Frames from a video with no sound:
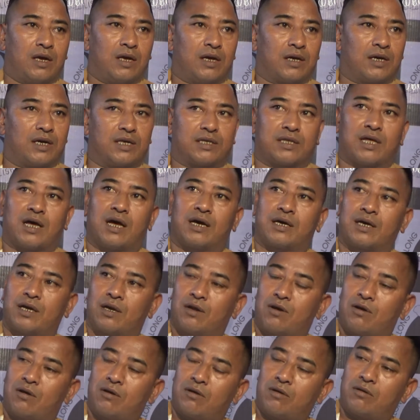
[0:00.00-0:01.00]
kita ki
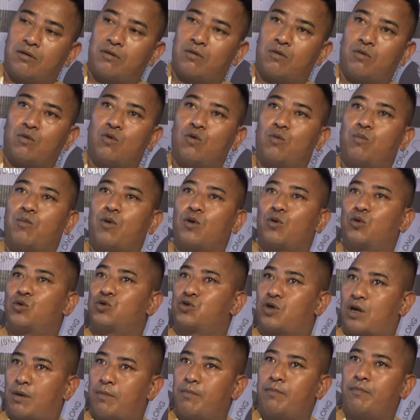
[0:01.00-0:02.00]
long uput
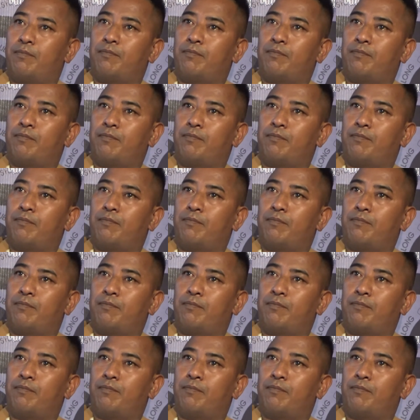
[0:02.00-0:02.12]
usang